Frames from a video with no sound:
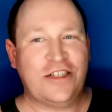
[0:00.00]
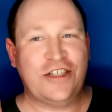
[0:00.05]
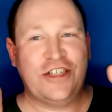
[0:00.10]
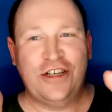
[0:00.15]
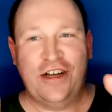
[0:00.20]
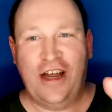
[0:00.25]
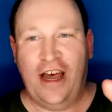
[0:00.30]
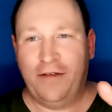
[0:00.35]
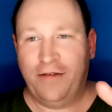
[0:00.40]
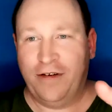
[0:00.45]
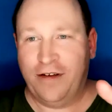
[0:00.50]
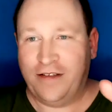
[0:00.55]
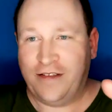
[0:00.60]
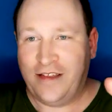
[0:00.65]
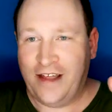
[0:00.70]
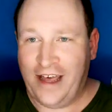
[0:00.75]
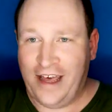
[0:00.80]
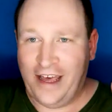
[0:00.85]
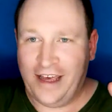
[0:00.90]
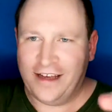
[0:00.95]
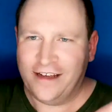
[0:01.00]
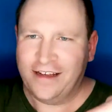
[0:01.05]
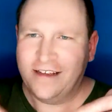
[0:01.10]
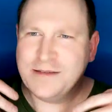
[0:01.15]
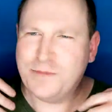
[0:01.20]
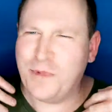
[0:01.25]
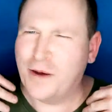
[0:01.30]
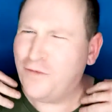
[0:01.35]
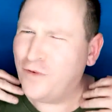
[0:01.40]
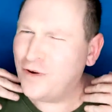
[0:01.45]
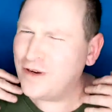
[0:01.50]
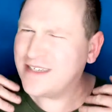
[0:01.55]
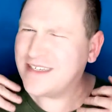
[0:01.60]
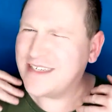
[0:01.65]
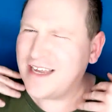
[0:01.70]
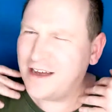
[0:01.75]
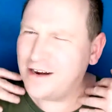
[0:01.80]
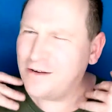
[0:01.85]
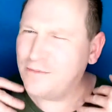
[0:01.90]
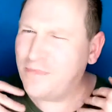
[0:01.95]
everything. Is my voice sounding
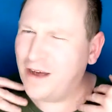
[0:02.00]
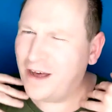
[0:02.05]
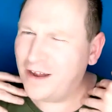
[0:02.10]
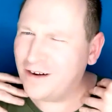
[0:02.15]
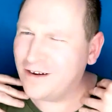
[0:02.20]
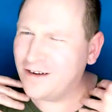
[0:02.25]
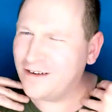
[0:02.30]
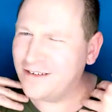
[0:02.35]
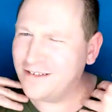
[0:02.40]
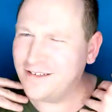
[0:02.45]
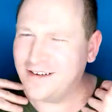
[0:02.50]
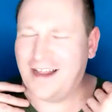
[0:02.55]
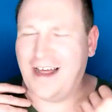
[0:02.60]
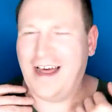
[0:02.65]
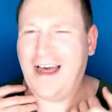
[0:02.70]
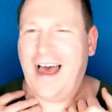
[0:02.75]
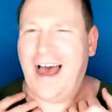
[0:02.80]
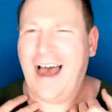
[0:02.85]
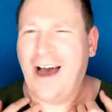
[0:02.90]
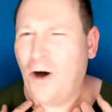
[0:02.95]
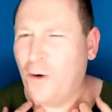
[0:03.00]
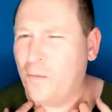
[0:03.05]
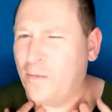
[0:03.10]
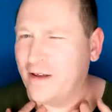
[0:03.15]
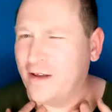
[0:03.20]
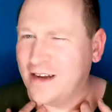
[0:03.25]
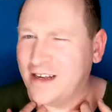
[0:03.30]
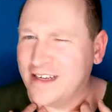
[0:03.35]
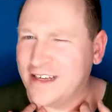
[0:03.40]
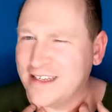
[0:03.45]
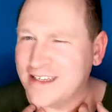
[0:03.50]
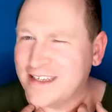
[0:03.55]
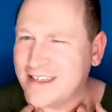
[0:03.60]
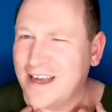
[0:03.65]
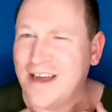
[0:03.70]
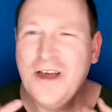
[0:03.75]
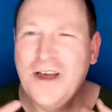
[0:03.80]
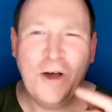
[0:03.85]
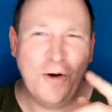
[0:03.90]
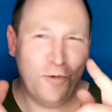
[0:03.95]
better? I hope it is.
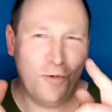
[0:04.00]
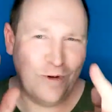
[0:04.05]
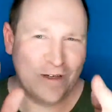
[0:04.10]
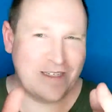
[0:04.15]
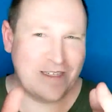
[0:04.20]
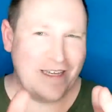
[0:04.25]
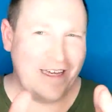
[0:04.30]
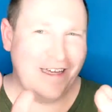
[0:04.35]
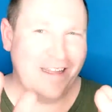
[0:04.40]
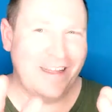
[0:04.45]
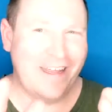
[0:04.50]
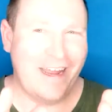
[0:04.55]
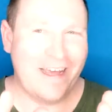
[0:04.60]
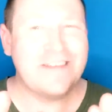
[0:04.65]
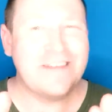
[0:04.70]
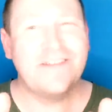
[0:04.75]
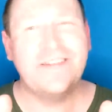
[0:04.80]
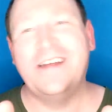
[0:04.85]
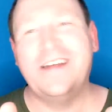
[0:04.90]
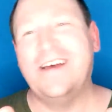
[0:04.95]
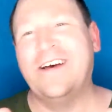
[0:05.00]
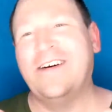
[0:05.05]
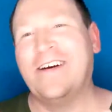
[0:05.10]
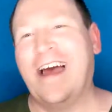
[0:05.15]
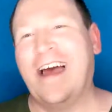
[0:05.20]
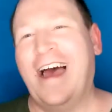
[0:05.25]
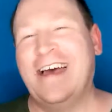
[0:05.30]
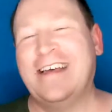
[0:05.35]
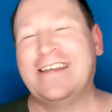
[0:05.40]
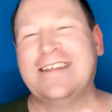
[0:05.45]
We'll see you in the next video, guys.